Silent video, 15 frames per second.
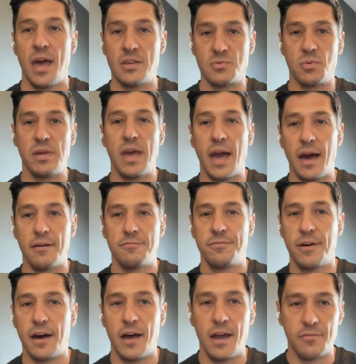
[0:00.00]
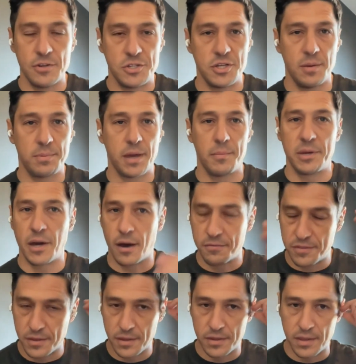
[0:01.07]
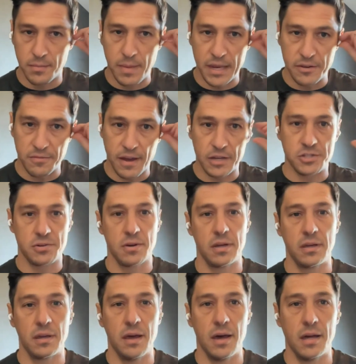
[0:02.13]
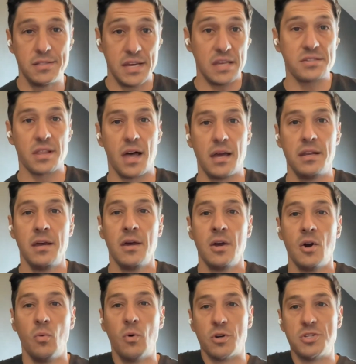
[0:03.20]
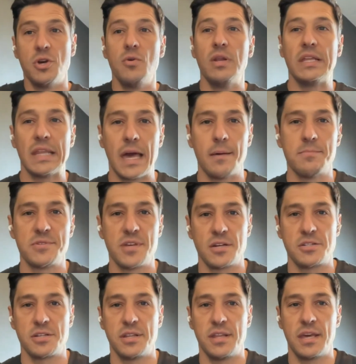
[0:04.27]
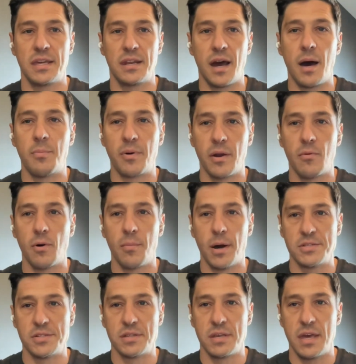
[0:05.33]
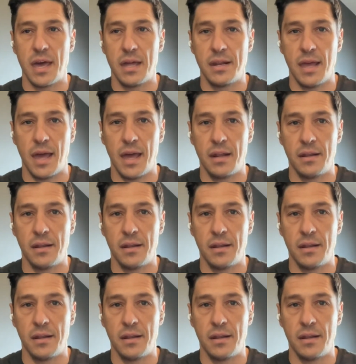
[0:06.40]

as we have every chip coming off the manufacturing test line, we're tuning them such that they can operate robustly at